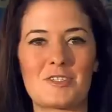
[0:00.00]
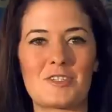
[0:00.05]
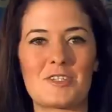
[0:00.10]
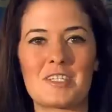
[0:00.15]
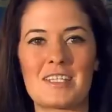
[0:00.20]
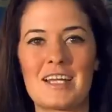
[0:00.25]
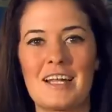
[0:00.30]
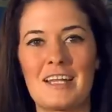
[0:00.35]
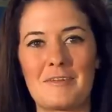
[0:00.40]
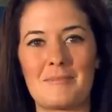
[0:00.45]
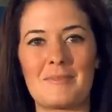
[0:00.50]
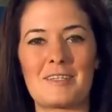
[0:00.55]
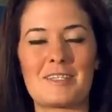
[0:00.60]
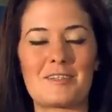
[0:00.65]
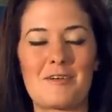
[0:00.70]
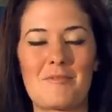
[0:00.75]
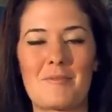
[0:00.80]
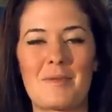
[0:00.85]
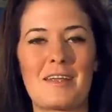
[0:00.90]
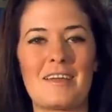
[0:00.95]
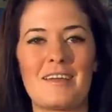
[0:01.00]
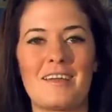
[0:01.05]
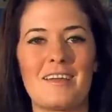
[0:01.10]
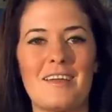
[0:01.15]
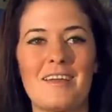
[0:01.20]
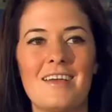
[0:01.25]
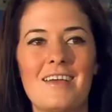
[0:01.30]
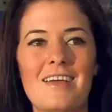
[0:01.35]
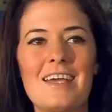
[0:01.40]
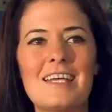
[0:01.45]
just telling me so many
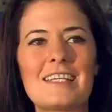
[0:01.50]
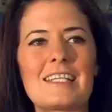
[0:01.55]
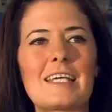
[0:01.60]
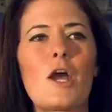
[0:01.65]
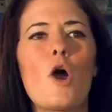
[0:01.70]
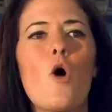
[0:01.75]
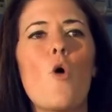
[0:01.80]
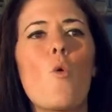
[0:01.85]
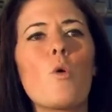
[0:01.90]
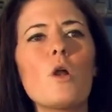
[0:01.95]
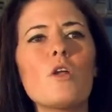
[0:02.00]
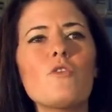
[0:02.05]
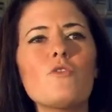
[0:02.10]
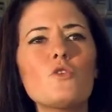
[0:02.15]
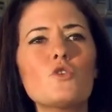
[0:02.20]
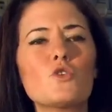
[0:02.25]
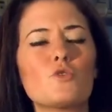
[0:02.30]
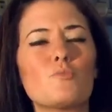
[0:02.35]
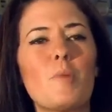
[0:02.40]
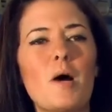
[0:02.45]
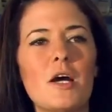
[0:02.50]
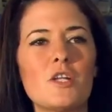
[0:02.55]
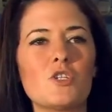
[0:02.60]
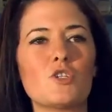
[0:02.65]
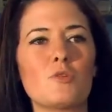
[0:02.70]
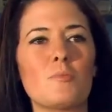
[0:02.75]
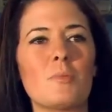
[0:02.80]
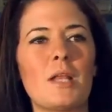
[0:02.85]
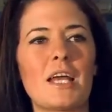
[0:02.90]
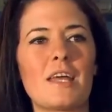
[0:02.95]
it's like, what if you just punch
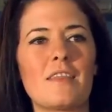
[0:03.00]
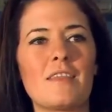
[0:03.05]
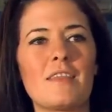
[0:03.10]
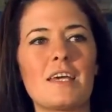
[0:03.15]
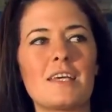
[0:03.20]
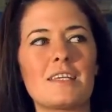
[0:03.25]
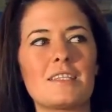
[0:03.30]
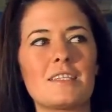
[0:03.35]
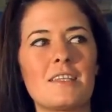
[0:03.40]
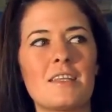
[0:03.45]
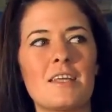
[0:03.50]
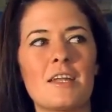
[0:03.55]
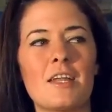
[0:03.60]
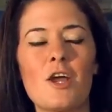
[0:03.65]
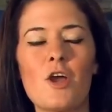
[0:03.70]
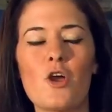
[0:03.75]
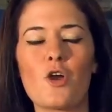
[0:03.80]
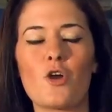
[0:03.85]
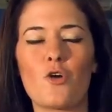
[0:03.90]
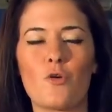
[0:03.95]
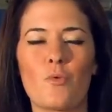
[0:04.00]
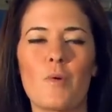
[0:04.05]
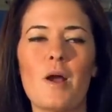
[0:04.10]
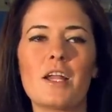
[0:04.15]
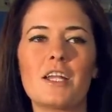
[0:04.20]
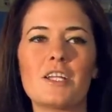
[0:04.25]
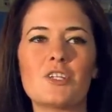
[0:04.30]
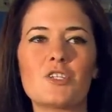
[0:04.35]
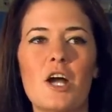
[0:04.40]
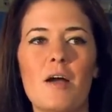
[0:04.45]
him like this and then
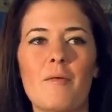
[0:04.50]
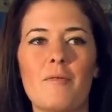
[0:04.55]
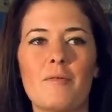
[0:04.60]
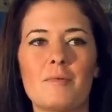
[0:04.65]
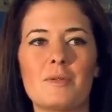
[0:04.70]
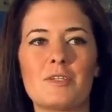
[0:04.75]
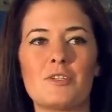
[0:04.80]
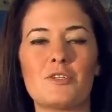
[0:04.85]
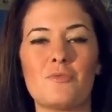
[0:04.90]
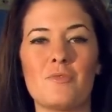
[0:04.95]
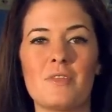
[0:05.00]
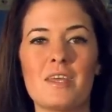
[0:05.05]
karate chop him and do